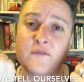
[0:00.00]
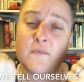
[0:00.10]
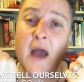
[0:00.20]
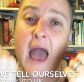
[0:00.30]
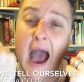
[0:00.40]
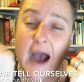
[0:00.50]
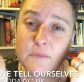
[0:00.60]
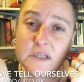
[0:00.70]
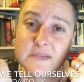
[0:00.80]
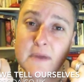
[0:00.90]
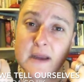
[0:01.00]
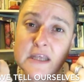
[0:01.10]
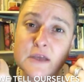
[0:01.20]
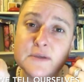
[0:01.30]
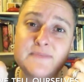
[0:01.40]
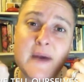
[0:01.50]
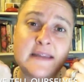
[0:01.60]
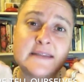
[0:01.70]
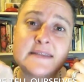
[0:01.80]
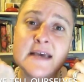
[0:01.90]
from how much money you
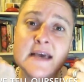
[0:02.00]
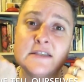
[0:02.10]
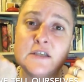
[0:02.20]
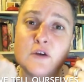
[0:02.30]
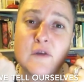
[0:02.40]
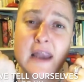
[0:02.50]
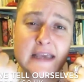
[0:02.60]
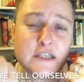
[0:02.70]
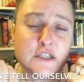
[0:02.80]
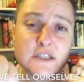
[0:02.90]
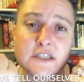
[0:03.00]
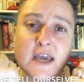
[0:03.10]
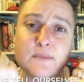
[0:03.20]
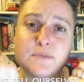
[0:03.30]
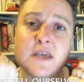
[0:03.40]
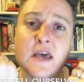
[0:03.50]
spent to your relationships,